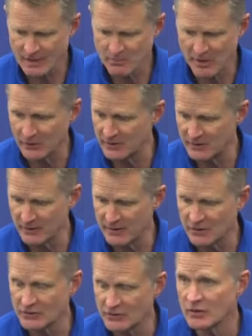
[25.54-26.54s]
Better defense
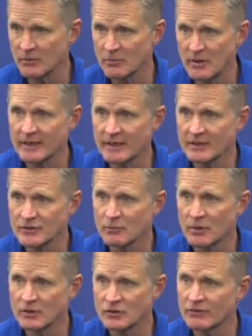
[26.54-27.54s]
isn't going to make
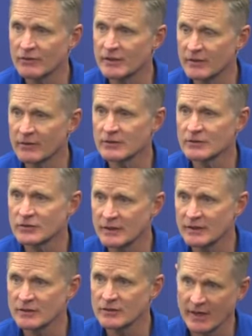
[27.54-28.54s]
as much of a
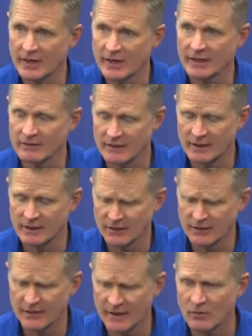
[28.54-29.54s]
difference in second. And I
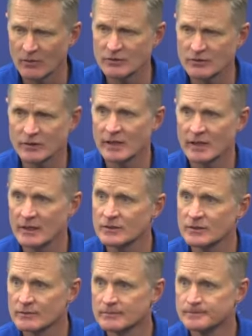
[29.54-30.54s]
thought that was the
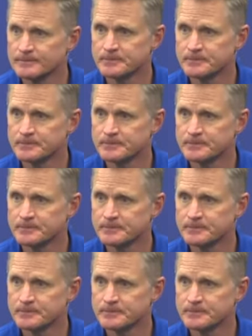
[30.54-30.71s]
case.